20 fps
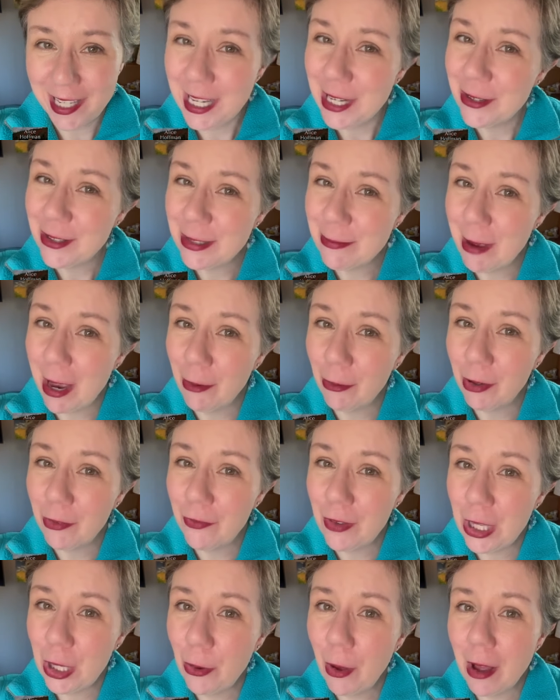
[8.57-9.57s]
Here's my
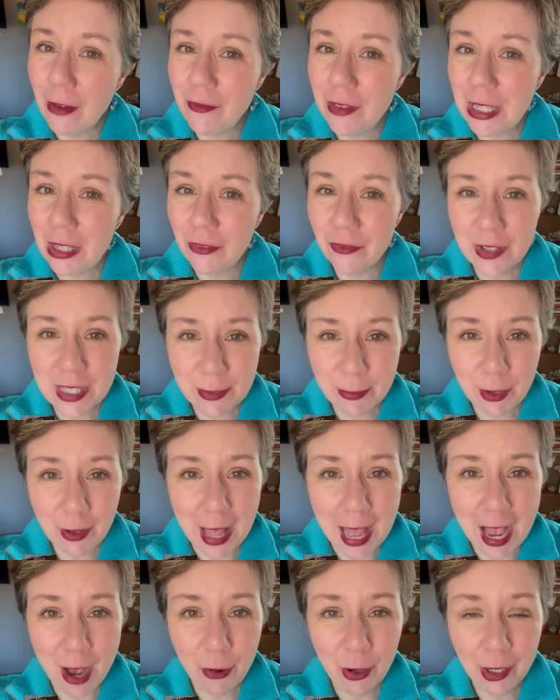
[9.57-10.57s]
review of The Invisible
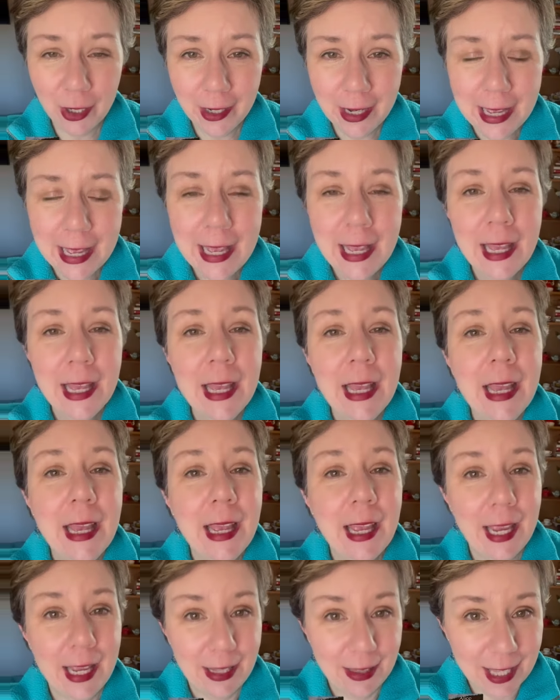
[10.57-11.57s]
Hour
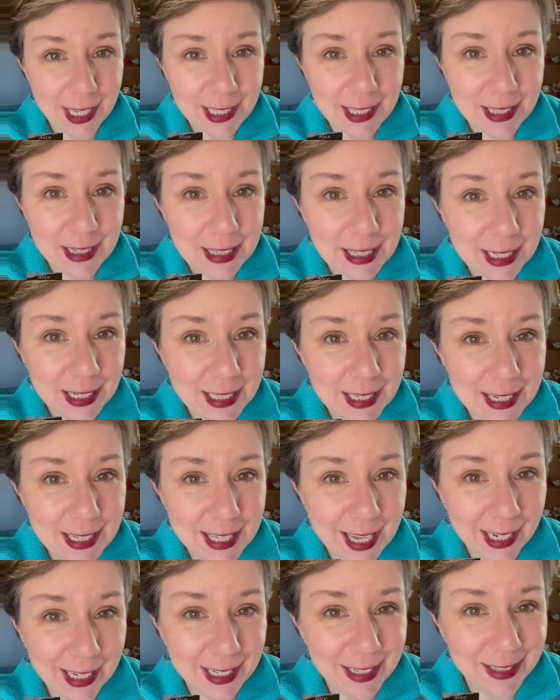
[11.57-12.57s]
in less than 60
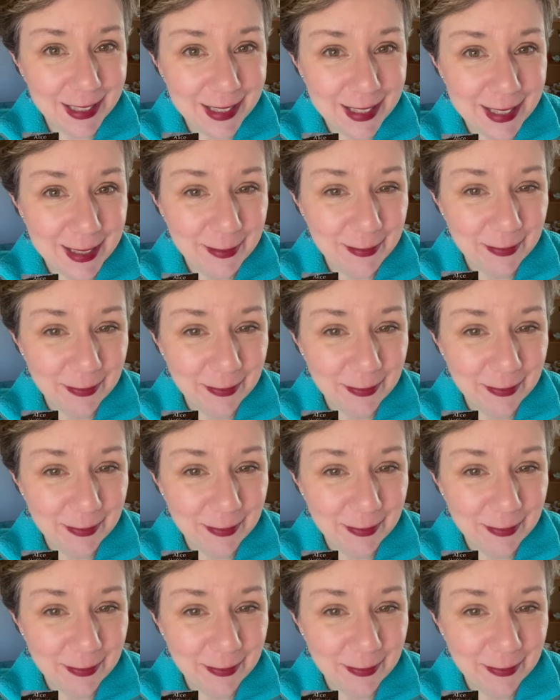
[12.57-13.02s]
seconds.